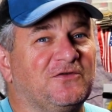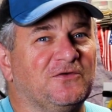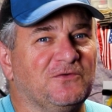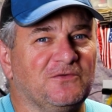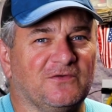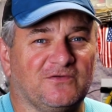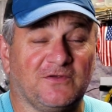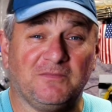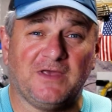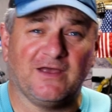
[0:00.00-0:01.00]
to
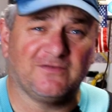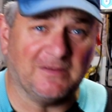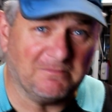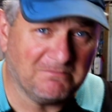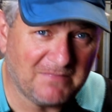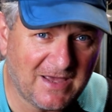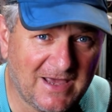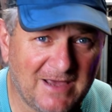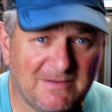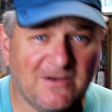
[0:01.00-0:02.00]
some guests that
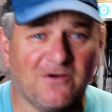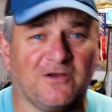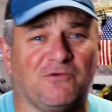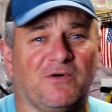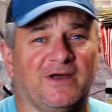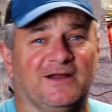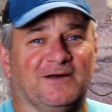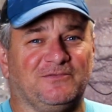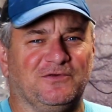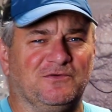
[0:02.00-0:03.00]
maybe aren't quite
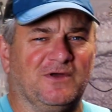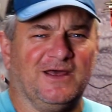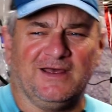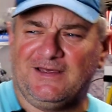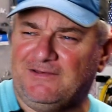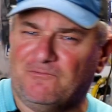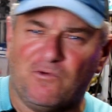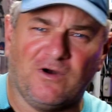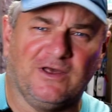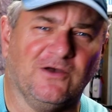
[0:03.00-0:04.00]
up to
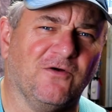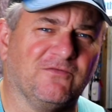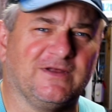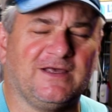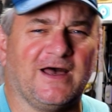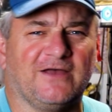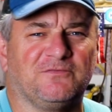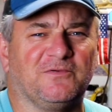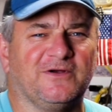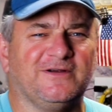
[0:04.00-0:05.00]
walking over to Guy's
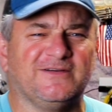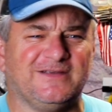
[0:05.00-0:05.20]
Burgers